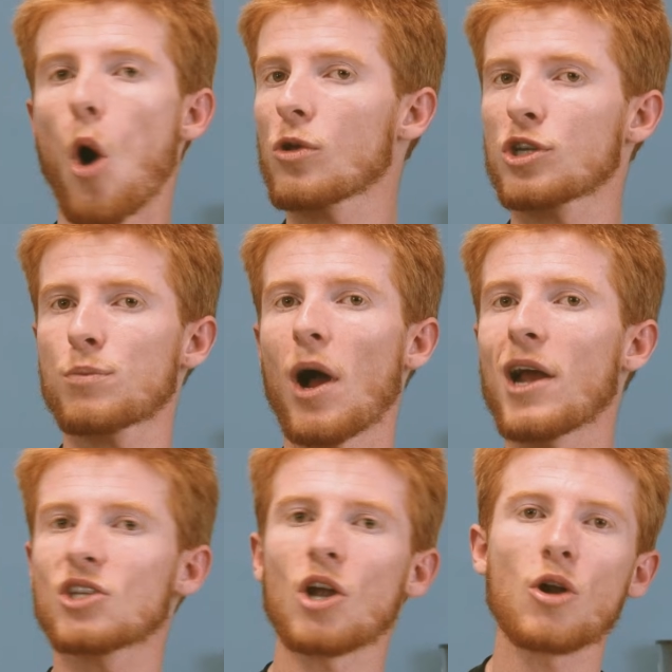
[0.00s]
all
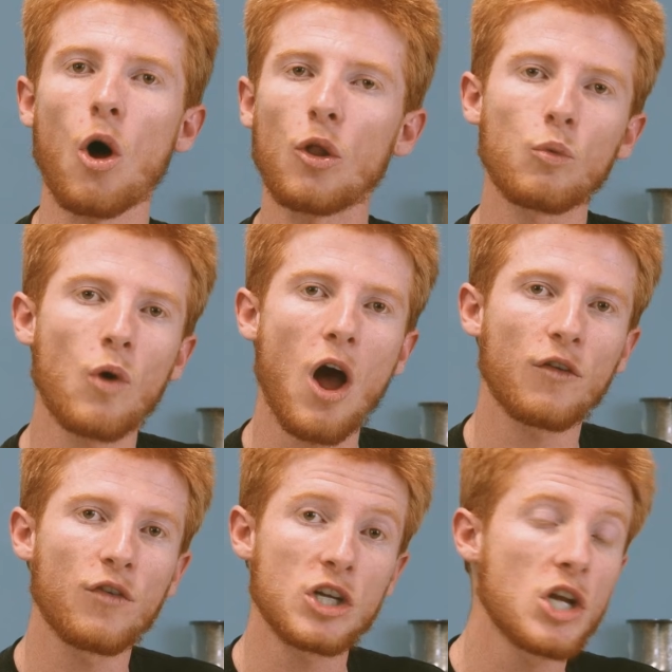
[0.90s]
spines on all the
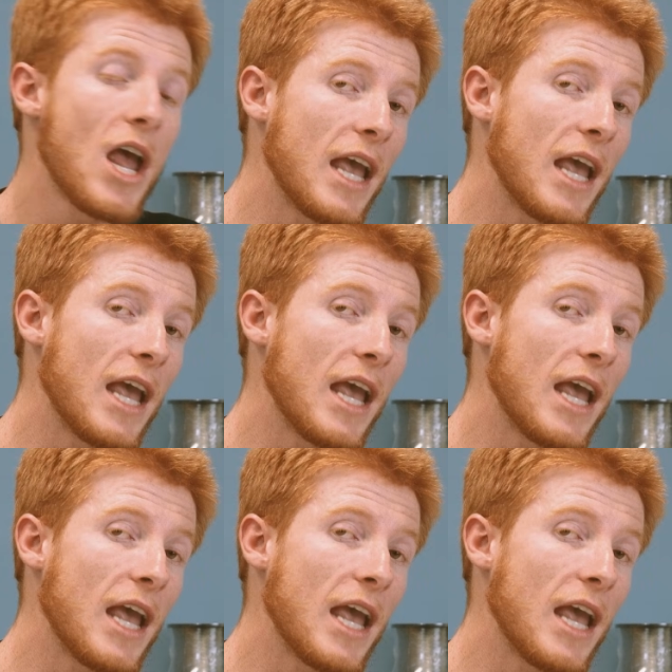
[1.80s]
rockfish.